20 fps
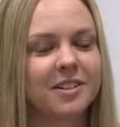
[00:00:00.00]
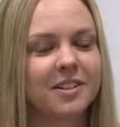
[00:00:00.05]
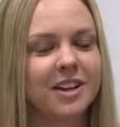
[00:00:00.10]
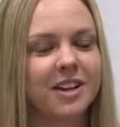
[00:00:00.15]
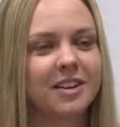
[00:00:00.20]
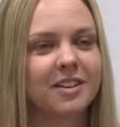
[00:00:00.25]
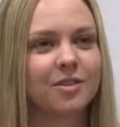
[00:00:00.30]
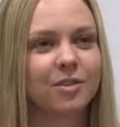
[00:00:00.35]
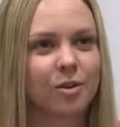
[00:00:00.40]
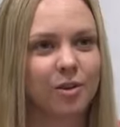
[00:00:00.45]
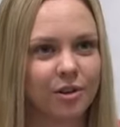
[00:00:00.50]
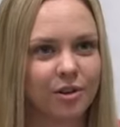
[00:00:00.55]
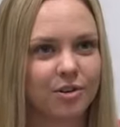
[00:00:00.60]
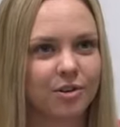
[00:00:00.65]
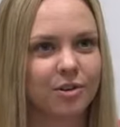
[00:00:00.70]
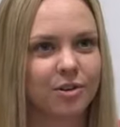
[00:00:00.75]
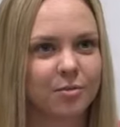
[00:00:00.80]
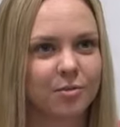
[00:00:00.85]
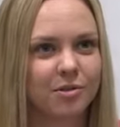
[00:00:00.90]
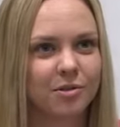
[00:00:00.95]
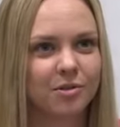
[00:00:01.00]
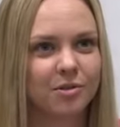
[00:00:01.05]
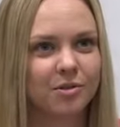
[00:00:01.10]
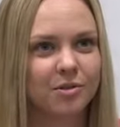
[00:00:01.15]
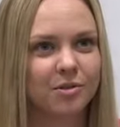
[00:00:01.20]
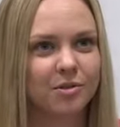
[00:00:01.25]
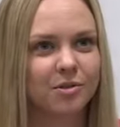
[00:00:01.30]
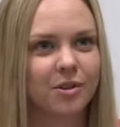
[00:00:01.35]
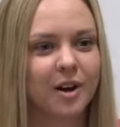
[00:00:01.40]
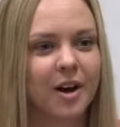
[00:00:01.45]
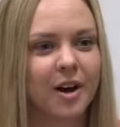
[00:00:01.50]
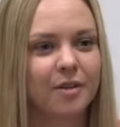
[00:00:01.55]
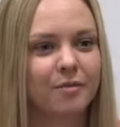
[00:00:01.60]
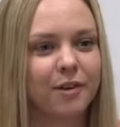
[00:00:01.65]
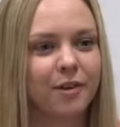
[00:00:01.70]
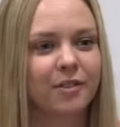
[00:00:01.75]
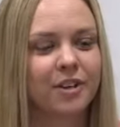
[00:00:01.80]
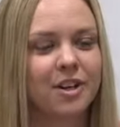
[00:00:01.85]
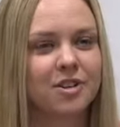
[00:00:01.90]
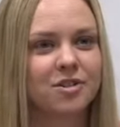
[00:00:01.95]
at King's College Hospital
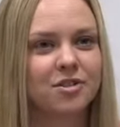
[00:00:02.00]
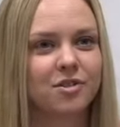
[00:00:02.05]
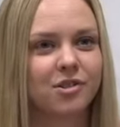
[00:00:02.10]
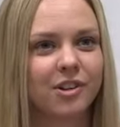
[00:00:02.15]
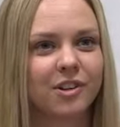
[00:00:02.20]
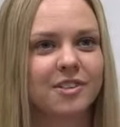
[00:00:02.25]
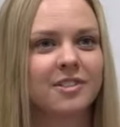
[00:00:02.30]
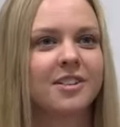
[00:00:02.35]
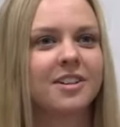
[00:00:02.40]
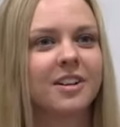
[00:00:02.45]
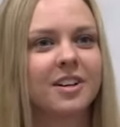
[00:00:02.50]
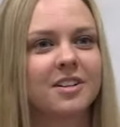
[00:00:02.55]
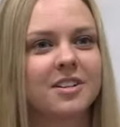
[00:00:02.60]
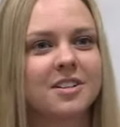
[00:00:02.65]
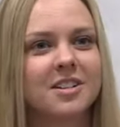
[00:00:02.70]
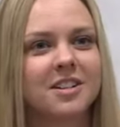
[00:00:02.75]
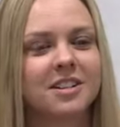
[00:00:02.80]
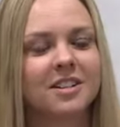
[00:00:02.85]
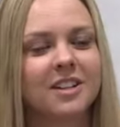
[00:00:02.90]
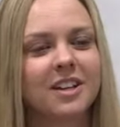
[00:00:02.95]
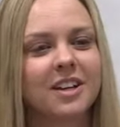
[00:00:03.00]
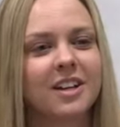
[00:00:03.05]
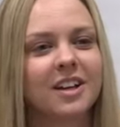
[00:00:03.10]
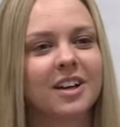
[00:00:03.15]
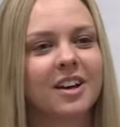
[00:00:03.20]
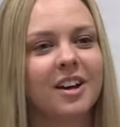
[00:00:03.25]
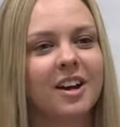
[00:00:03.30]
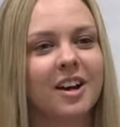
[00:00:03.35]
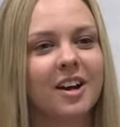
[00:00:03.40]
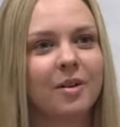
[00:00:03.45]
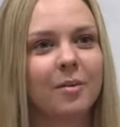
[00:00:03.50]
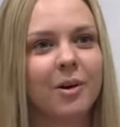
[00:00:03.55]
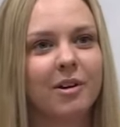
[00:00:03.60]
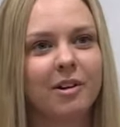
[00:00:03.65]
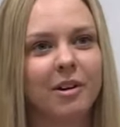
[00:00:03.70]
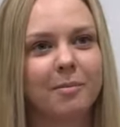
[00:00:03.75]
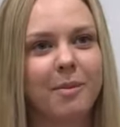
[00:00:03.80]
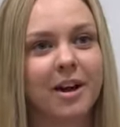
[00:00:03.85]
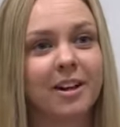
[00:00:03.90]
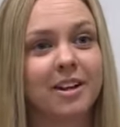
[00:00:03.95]
Foundation Trust in London, where
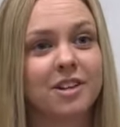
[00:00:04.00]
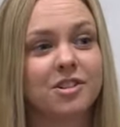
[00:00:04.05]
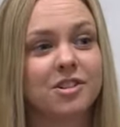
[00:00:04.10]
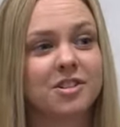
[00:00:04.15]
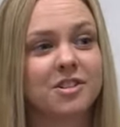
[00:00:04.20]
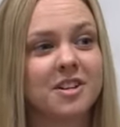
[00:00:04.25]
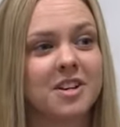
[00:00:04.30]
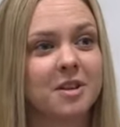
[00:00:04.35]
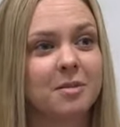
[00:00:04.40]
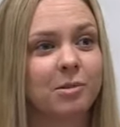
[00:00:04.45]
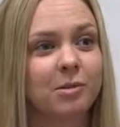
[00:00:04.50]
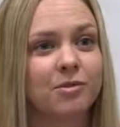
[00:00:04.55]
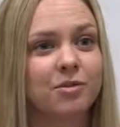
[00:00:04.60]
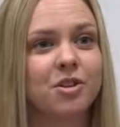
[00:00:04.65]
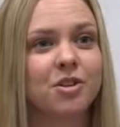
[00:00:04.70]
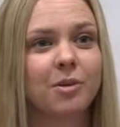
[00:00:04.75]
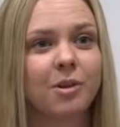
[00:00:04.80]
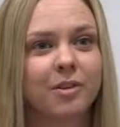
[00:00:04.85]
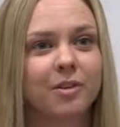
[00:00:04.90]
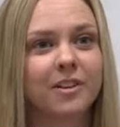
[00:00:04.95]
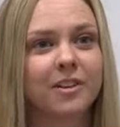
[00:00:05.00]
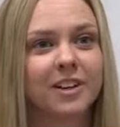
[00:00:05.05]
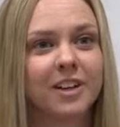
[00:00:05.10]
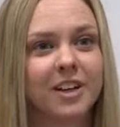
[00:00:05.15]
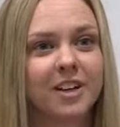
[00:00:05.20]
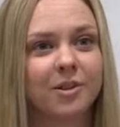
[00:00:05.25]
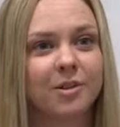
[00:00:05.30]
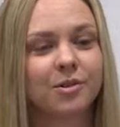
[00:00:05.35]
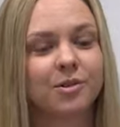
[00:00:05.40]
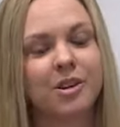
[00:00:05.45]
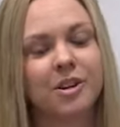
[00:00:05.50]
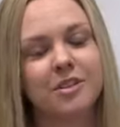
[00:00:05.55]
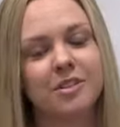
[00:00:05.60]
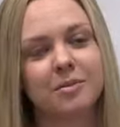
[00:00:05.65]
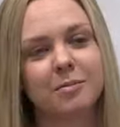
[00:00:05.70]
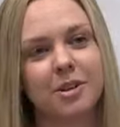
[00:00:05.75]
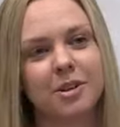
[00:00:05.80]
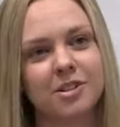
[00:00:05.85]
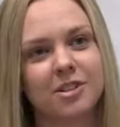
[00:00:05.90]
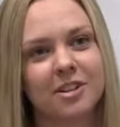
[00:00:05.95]
I manage a team of two other clinical nurse
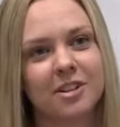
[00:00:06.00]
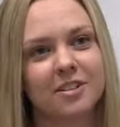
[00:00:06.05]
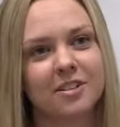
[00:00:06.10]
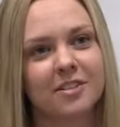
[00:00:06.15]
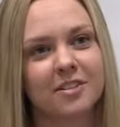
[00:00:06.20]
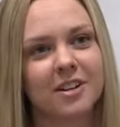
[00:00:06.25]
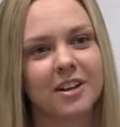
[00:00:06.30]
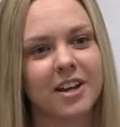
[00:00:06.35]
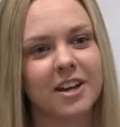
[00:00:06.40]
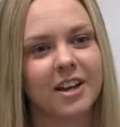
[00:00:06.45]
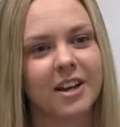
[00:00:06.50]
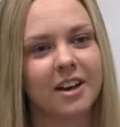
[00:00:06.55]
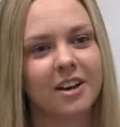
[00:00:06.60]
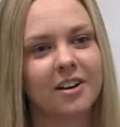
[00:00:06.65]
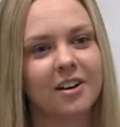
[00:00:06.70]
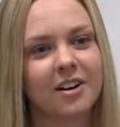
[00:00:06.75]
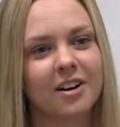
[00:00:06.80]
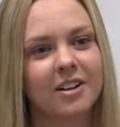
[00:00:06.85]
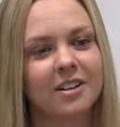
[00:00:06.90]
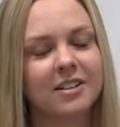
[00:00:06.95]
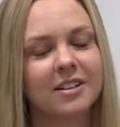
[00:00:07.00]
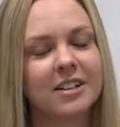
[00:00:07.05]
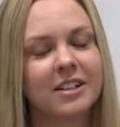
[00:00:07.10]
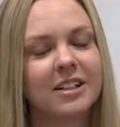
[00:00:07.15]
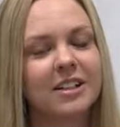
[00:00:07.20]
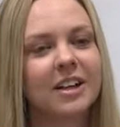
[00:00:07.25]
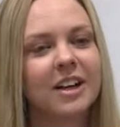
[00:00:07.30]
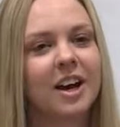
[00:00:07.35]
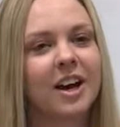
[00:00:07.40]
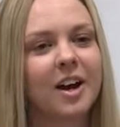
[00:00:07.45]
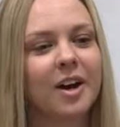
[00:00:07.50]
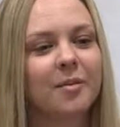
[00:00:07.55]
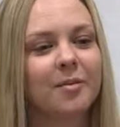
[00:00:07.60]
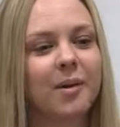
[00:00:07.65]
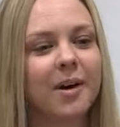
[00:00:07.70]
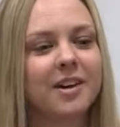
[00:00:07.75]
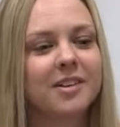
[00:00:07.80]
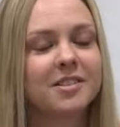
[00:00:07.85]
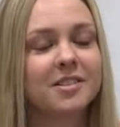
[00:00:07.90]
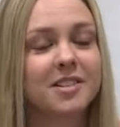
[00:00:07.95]
specialists in AKI.
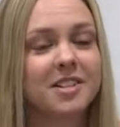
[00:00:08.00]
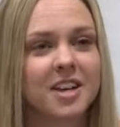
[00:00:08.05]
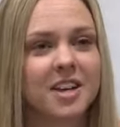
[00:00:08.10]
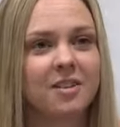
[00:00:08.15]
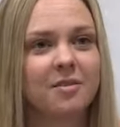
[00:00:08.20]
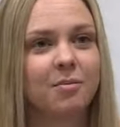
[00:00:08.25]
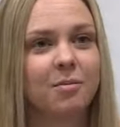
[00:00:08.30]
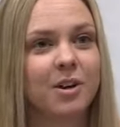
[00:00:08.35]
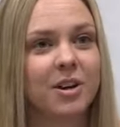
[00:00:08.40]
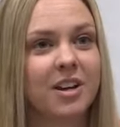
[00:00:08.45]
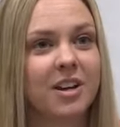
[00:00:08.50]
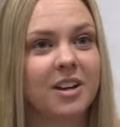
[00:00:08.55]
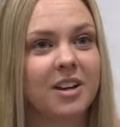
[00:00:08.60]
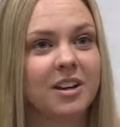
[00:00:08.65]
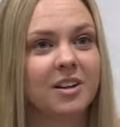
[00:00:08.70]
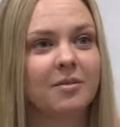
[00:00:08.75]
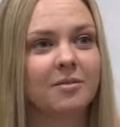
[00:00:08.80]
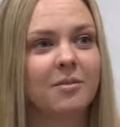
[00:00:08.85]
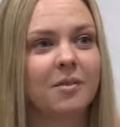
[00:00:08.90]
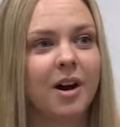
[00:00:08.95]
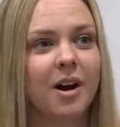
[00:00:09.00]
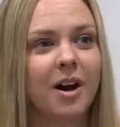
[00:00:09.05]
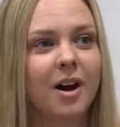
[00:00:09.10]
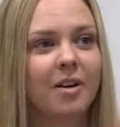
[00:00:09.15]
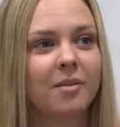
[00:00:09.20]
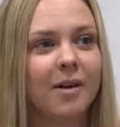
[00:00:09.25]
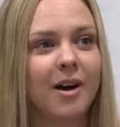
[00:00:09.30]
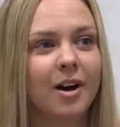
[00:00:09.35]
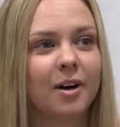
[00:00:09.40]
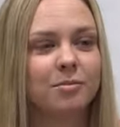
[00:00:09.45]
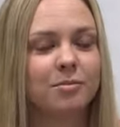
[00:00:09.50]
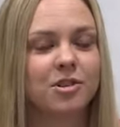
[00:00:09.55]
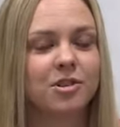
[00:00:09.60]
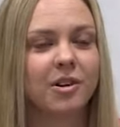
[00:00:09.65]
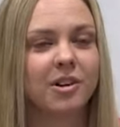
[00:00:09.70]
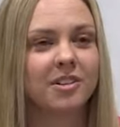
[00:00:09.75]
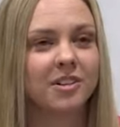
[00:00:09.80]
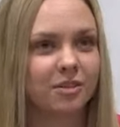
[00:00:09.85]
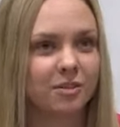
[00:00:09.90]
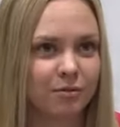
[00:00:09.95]
As a team, we help to
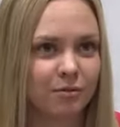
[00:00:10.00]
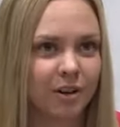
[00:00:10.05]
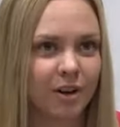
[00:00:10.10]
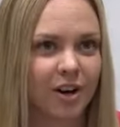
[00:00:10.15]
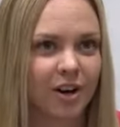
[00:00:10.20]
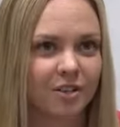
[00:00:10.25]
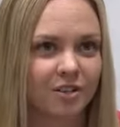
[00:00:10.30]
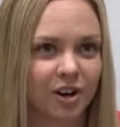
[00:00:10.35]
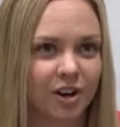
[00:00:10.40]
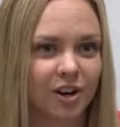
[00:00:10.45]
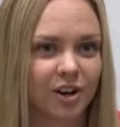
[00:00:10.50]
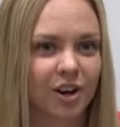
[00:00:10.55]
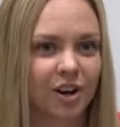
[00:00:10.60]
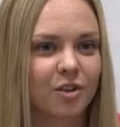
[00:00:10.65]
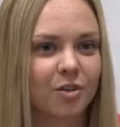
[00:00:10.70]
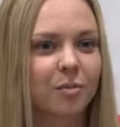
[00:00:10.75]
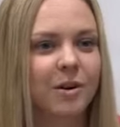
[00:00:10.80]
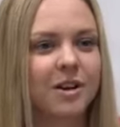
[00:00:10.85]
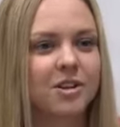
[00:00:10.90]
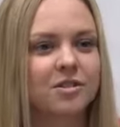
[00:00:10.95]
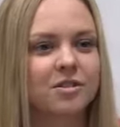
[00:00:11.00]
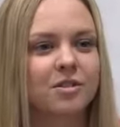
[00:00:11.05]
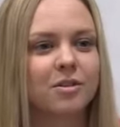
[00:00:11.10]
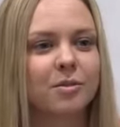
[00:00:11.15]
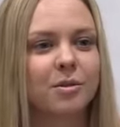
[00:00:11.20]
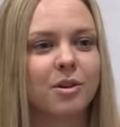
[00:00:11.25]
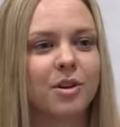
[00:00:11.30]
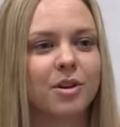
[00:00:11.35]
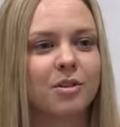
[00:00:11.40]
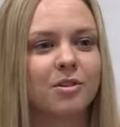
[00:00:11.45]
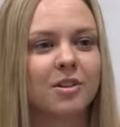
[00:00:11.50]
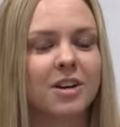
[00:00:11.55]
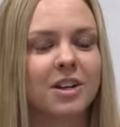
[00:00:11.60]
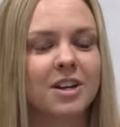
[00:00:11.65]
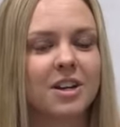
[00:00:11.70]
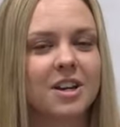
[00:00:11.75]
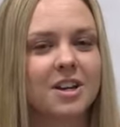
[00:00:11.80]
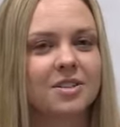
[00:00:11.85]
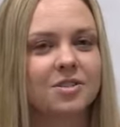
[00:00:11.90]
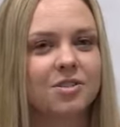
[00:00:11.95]
identify and diagnose patients with acute
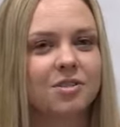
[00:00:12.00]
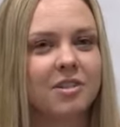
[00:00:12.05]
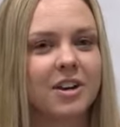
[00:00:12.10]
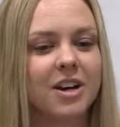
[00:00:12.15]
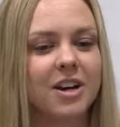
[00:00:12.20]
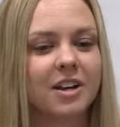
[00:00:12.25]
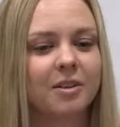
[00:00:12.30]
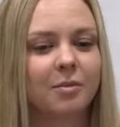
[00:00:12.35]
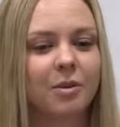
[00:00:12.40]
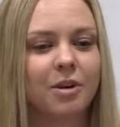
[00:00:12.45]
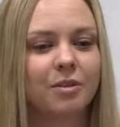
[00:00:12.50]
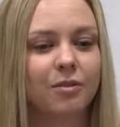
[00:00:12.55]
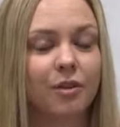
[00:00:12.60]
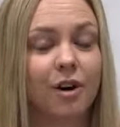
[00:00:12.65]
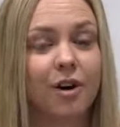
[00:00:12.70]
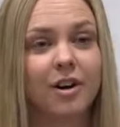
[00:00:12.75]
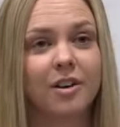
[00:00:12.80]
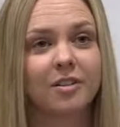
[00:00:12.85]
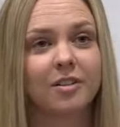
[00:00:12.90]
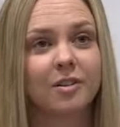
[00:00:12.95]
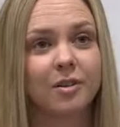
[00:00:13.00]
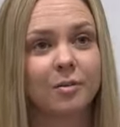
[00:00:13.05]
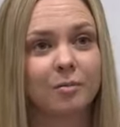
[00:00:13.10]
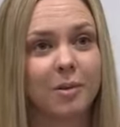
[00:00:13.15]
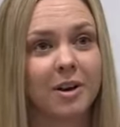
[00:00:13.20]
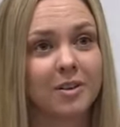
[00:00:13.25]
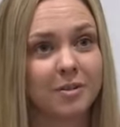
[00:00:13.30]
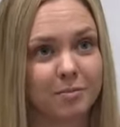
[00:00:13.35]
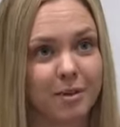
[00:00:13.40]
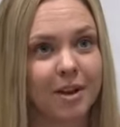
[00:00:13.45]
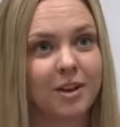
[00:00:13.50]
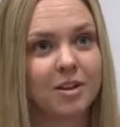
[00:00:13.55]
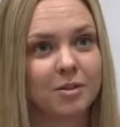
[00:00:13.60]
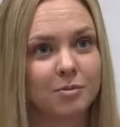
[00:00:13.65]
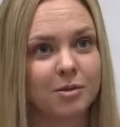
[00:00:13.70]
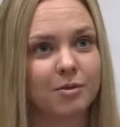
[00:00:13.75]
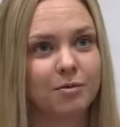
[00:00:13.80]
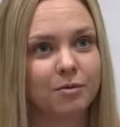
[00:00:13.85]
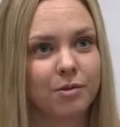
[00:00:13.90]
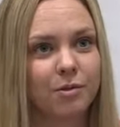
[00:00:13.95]
kidney injury, and we advise on best
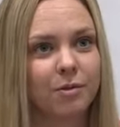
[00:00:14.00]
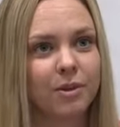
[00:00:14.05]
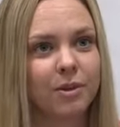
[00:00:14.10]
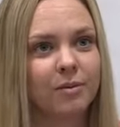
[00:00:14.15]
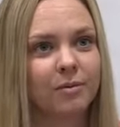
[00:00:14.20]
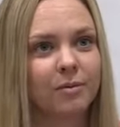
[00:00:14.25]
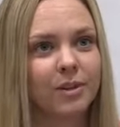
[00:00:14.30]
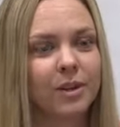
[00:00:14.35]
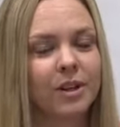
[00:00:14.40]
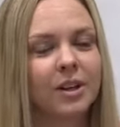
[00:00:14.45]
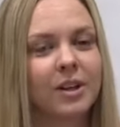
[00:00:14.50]
management for them.